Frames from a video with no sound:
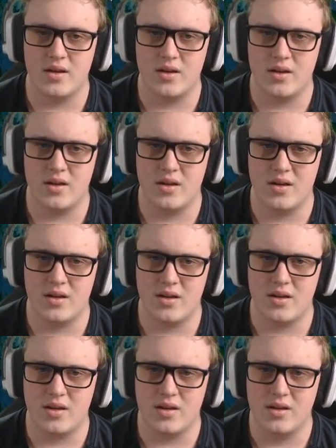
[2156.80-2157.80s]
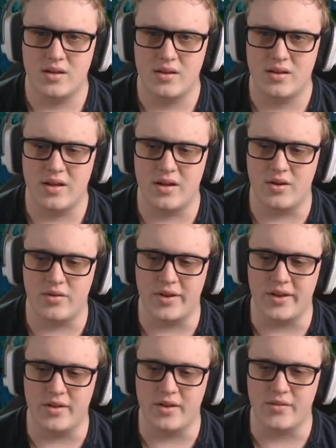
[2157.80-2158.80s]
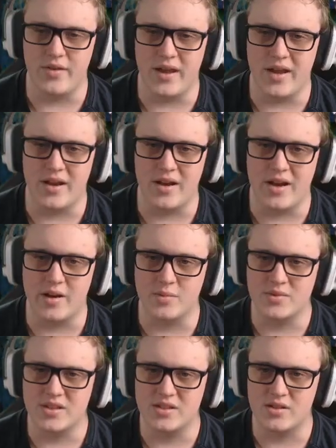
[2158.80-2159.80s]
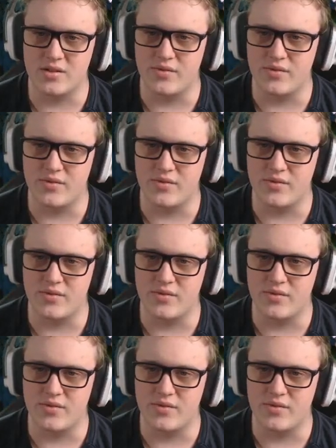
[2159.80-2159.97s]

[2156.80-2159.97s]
They're not really looking for any items. They're just looking for